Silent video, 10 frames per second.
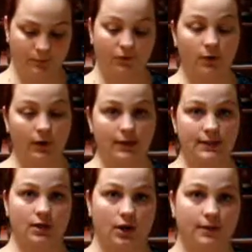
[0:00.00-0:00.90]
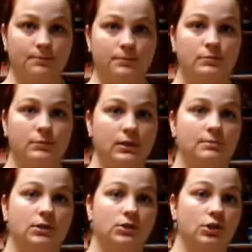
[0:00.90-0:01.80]
before we get started,
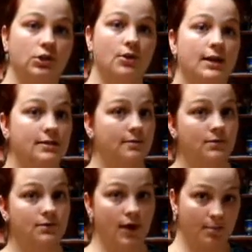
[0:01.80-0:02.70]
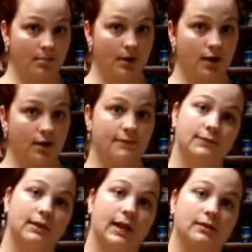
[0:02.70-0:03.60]
please make sure you hit subscribe above,
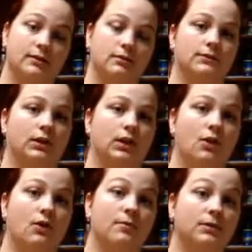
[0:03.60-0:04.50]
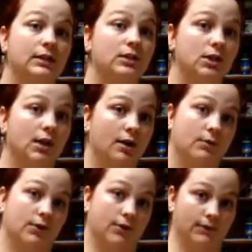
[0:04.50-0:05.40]
like this video, and please share it
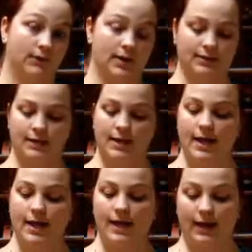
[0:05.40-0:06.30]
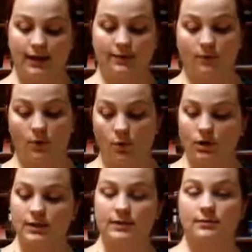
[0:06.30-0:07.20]
with your friends. And of
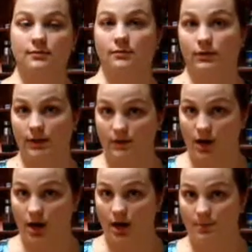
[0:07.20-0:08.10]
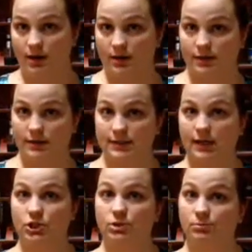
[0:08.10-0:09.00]
course, leave a comment in the
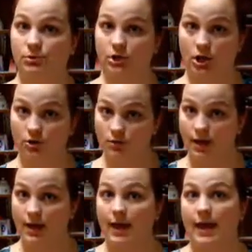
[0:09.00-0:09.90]
section below,